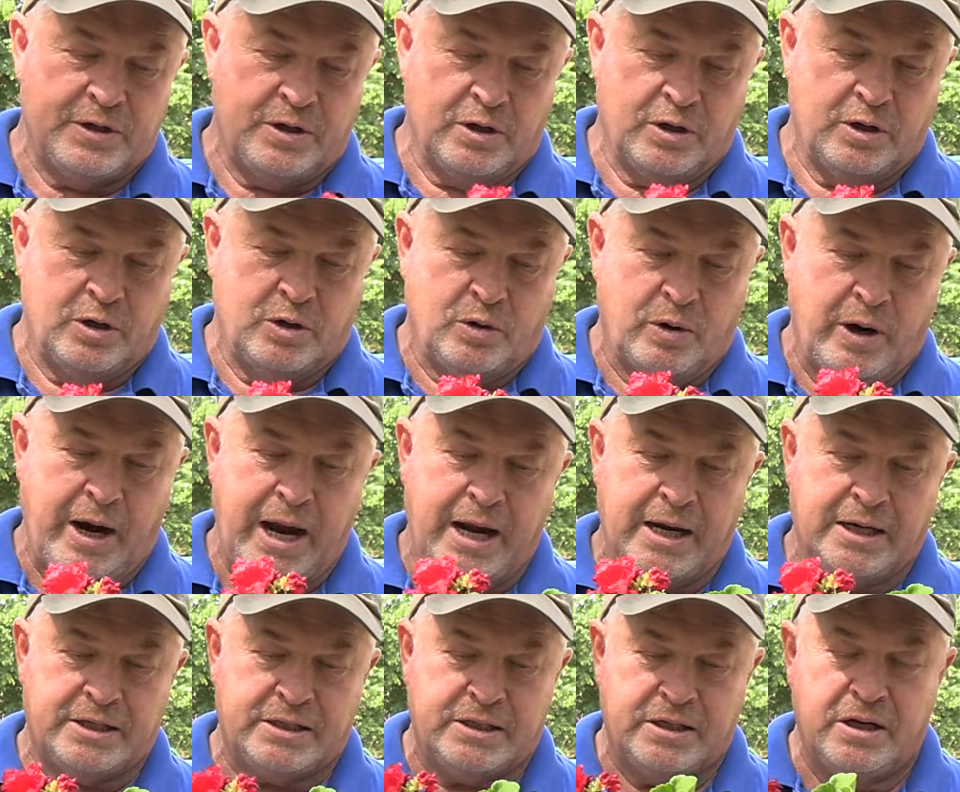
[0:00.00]
They're
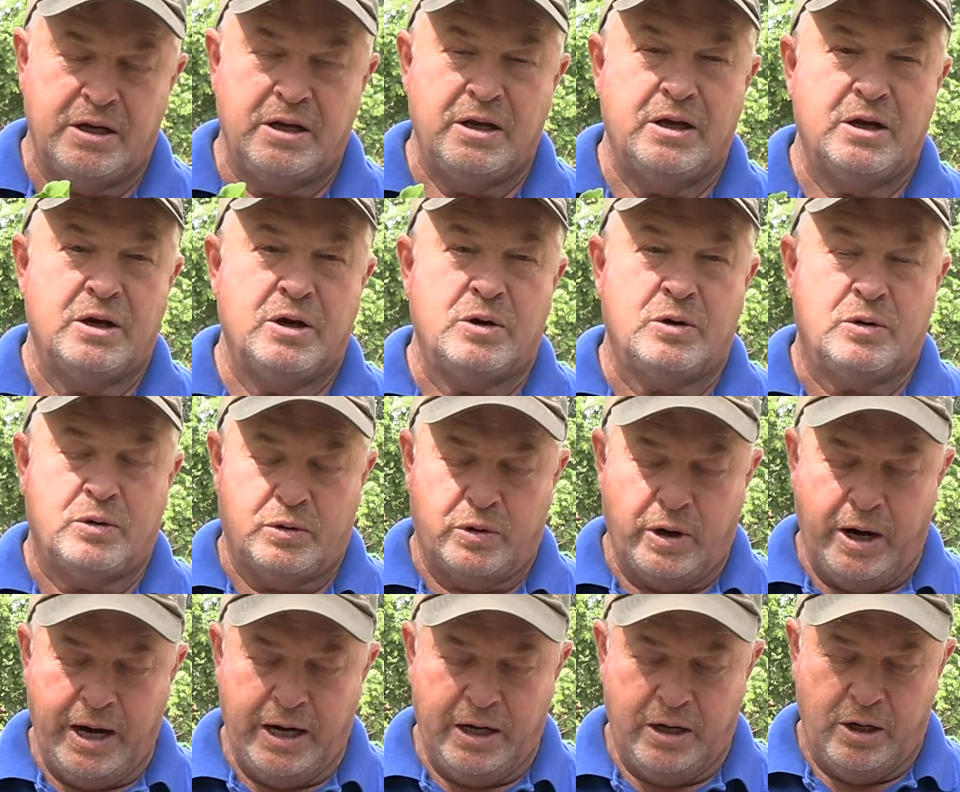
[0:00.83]
great
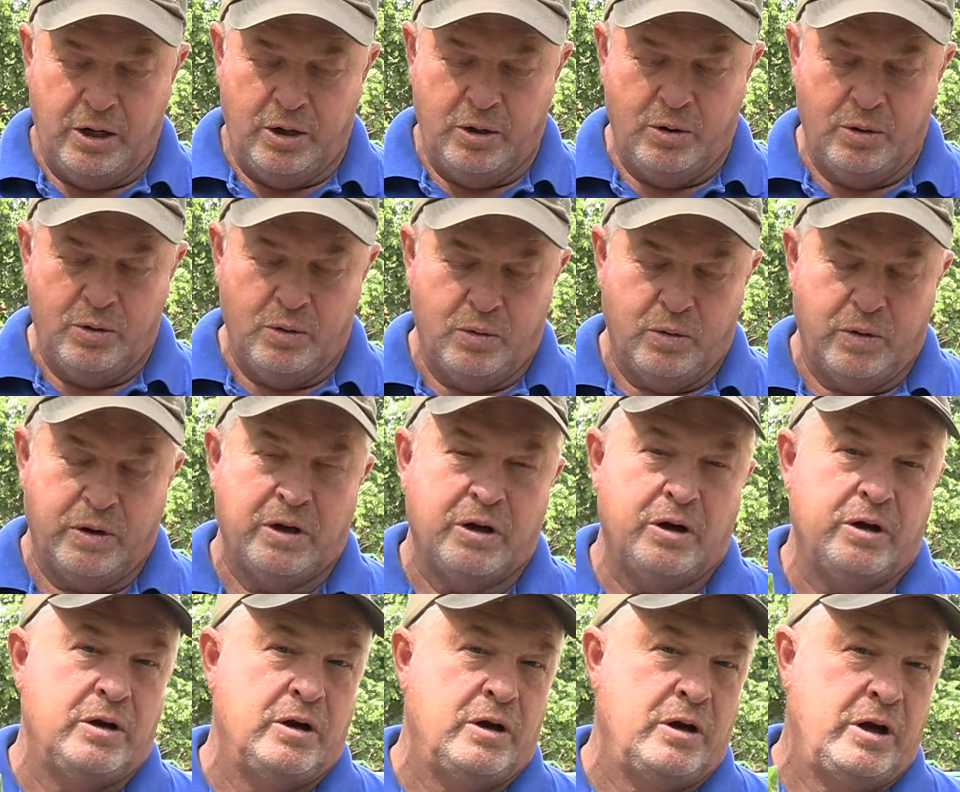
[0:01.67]
new
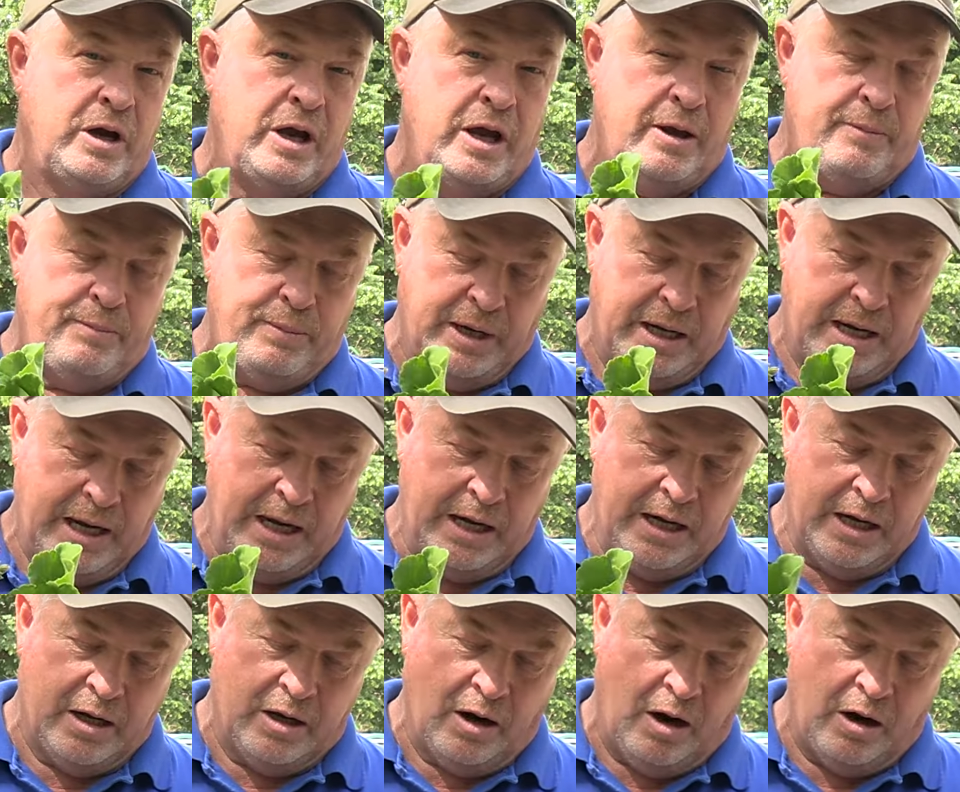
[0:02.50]

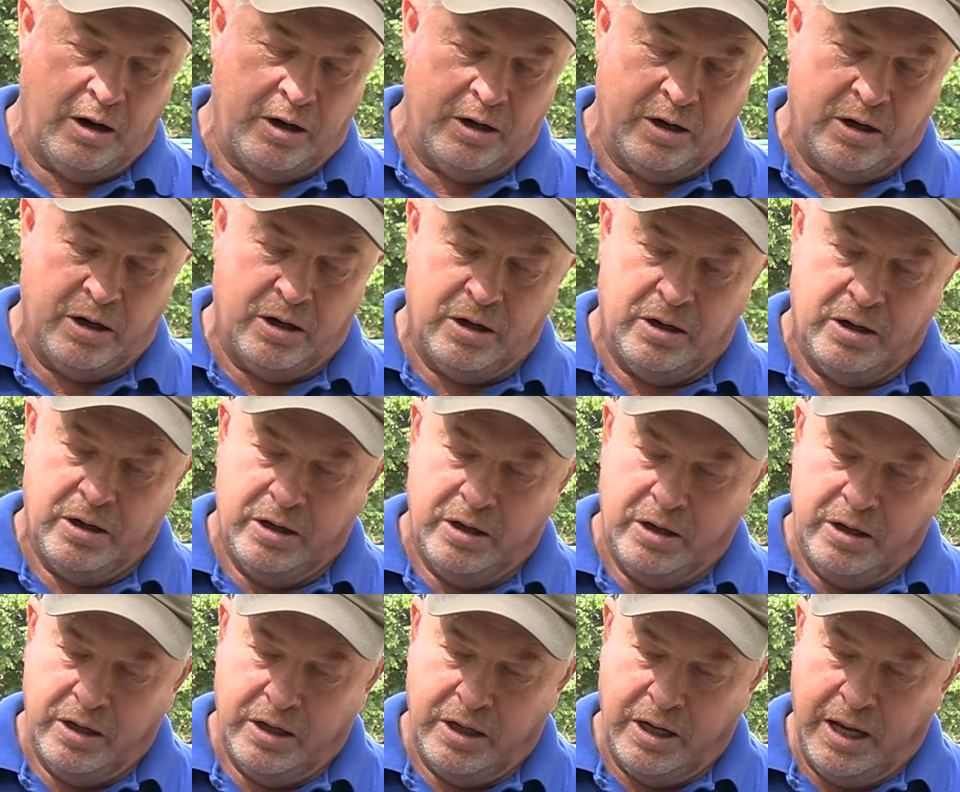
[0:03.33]
beginning gardener
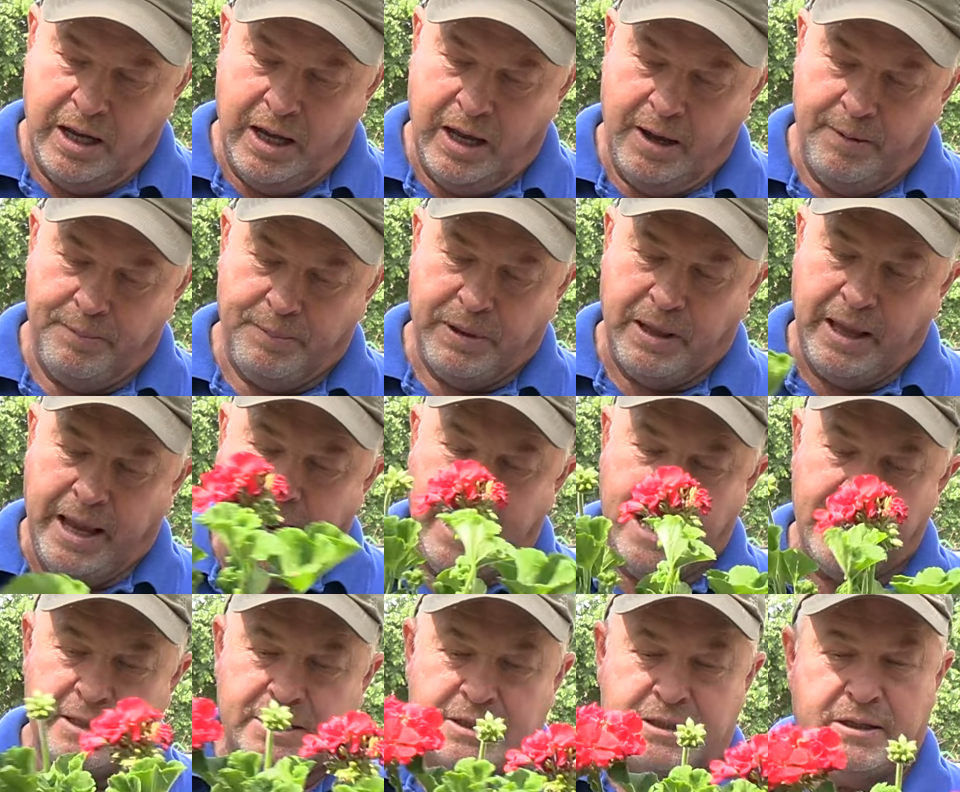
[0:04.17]

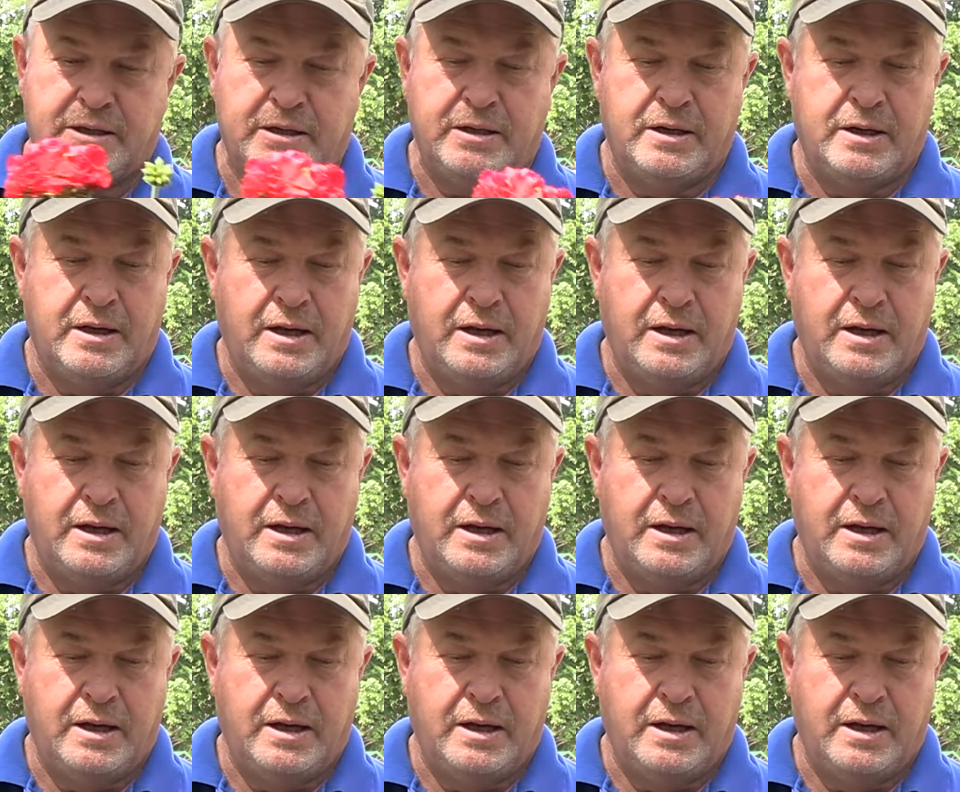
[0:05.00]
plant.